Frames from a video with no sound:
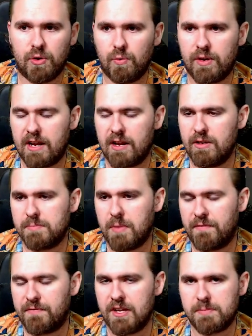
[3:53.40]
Can use
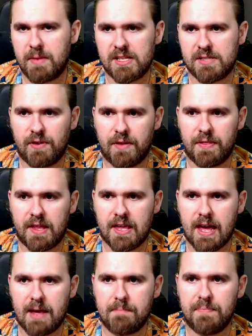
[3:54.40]
both those mounts throughout the
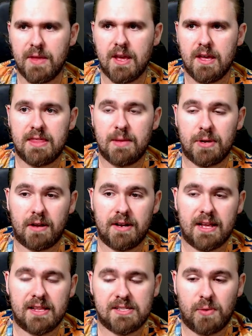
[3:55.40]
game. Then we're going
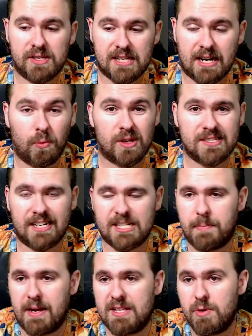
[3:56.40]
down to ones that I wasn't
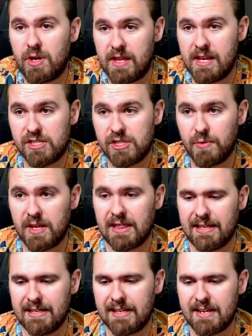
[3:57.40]
expecting. We got the Hisuian
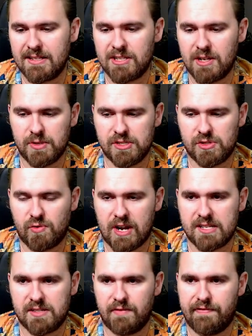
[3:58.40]
Lilligant, which is
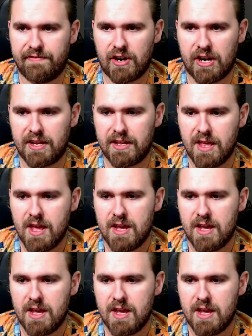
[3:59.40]
Grass and Fighting.